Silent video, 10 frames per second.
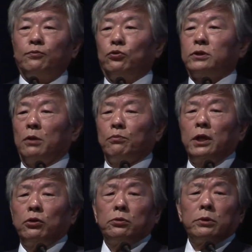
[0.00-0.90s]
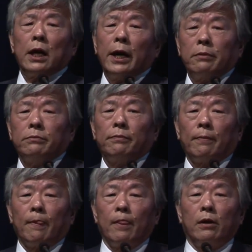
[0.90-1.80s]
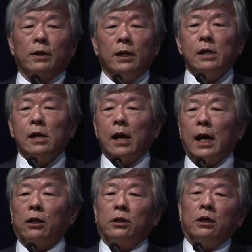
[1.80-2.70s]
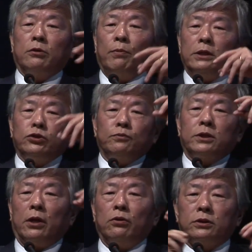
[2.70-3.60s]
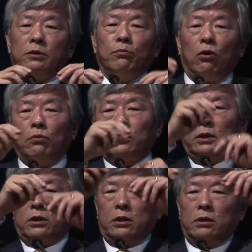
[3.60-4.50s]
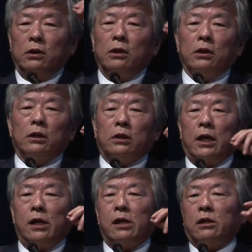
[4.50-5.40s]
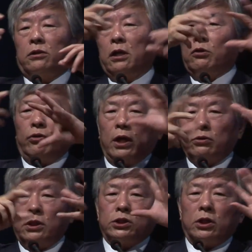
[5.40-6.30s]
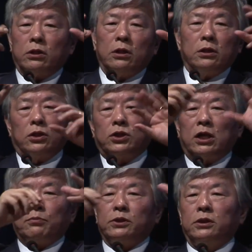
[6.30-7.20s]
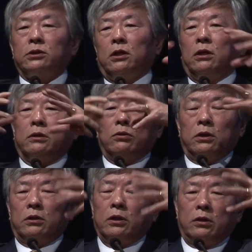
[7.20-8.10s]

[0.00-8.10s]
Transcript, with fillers: for some period of time. Okay? And there are a bunch of cells involved in there, and they connect each other, and the synapses are